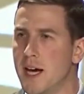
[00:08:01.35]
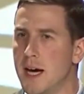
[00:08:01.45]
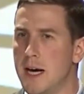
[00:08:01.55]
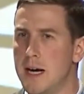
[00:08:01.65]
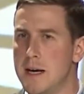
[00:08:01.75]

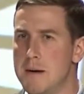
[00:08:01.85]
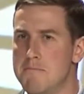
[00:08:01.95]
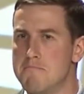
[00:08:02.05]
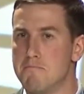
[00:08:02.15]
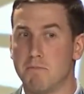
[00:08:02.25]

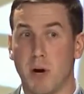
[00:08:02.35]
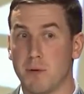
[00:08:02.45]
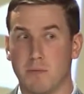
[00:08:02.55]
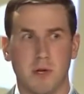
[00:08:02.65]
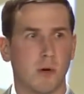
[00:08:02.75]
but
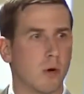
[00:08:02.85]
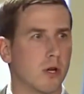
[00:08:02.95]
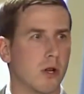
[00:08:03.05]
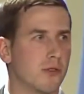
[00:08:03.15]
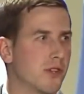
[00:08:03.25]
you know, we're
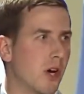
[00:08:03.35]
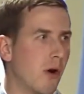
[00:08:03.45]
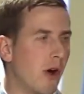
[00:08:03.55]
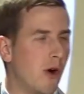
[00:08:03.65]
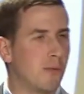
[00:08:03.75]
close to
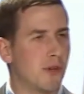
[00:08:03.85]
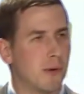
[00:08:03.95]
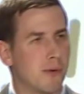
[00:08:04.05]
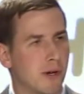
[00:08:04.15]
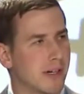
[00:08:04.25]
going home, so
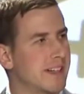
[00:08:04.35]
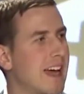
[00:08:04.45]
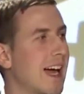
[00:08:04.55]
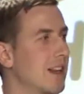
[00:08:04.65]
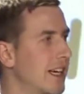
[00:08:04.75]
we weren't
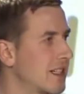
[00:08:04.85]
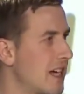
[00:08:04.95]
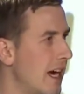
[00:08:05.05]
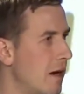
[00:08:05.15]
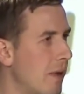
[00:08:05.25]
exactly
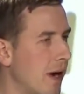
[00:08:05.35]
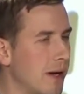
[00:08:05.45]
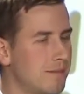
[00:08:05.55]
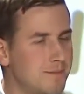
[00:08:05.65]
excited about it.